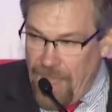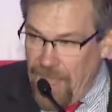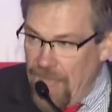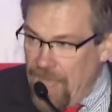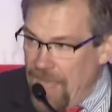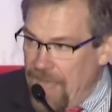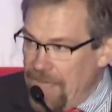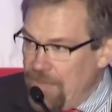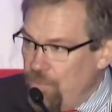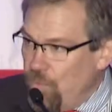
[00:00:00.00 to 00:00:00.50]

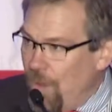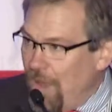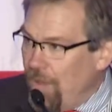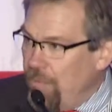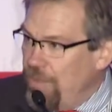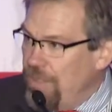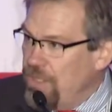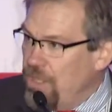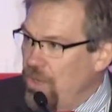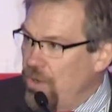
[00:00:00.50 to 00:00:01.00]
And while
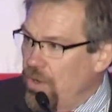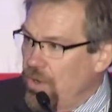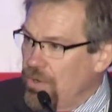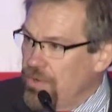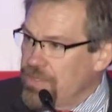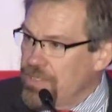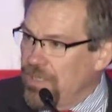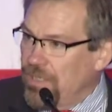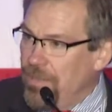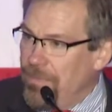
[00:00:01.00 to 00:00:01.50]
we know her
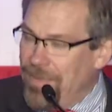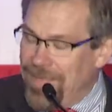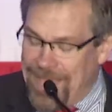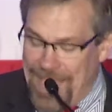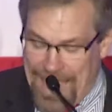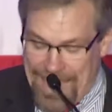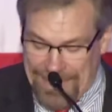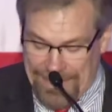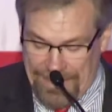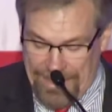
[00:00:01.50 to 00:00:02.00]
as an Olympic
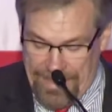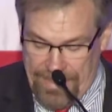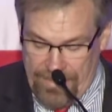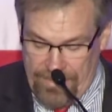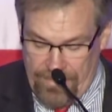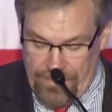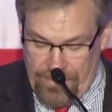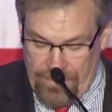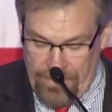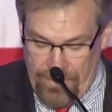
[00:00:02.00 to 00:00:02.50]
athlete,
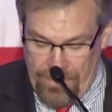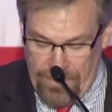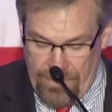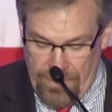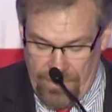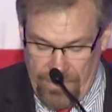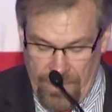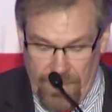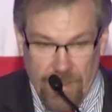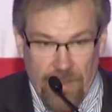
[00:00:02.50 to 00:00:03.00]

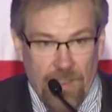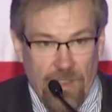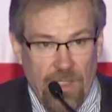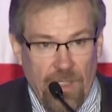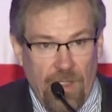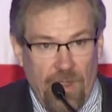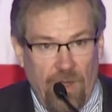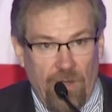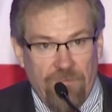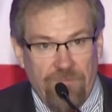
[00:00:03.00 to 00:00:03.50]

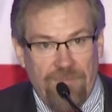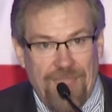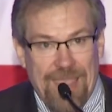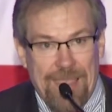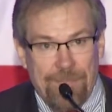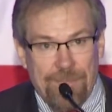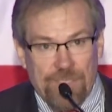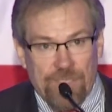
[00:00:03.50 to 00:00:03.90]
her fame has